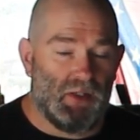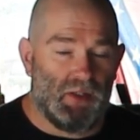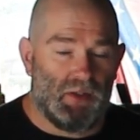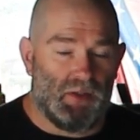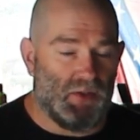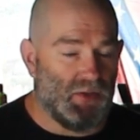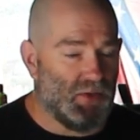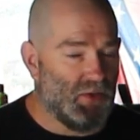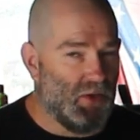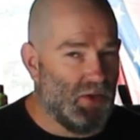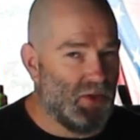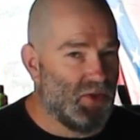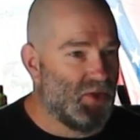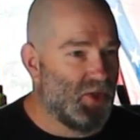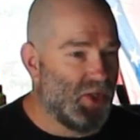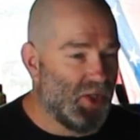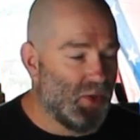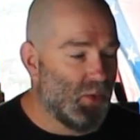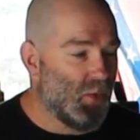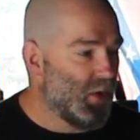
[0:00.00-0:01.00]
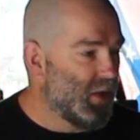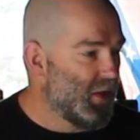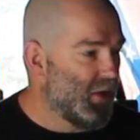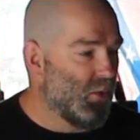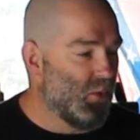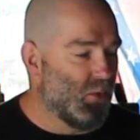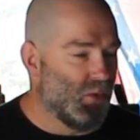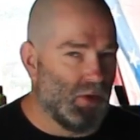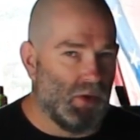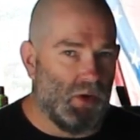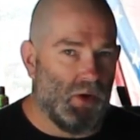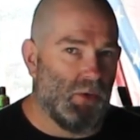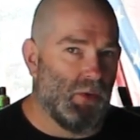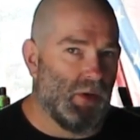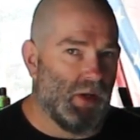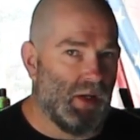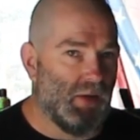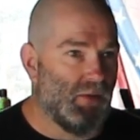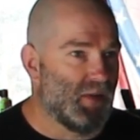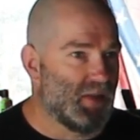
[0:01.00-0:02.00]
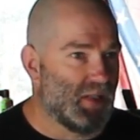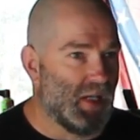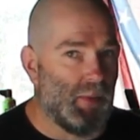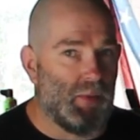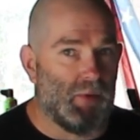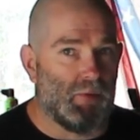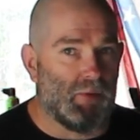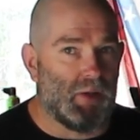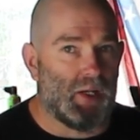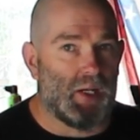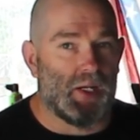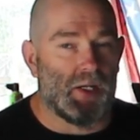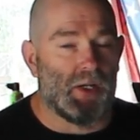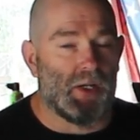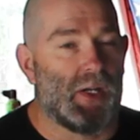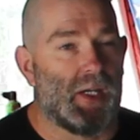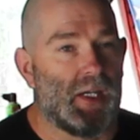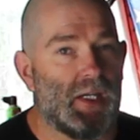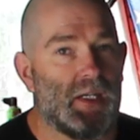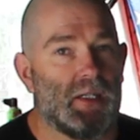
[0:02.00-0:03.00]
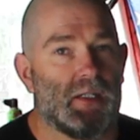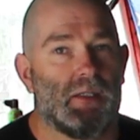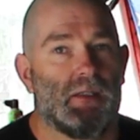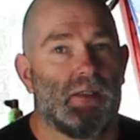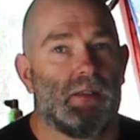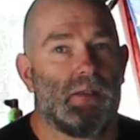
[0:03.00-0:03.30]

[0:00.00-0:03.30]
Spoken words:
because I genuinely thought I would have this up and running year,